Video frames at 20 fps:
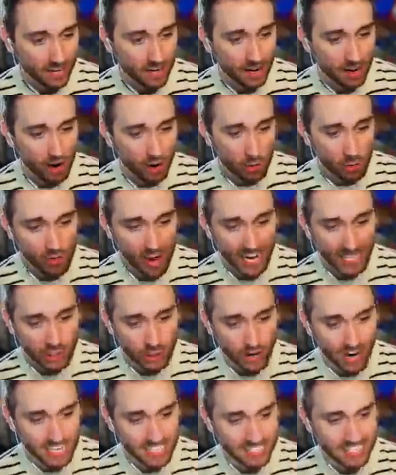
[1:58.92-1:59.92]
Yeah, ray
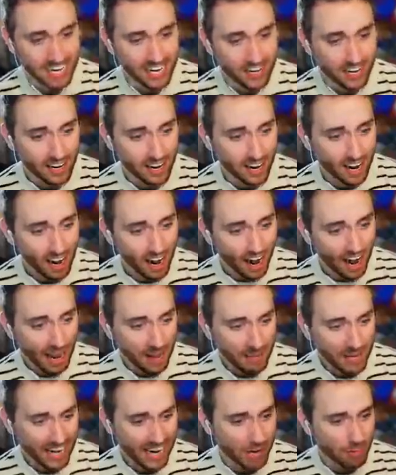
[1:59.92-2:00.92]
tracing.
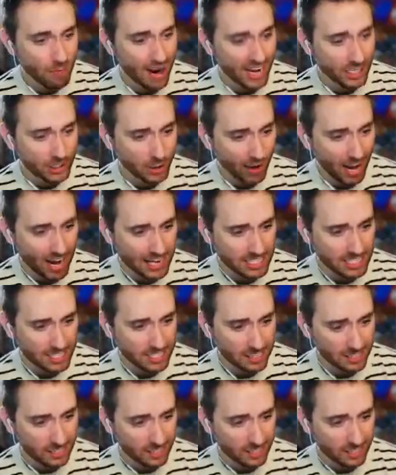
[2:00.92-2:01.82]
I'm getting ray traced.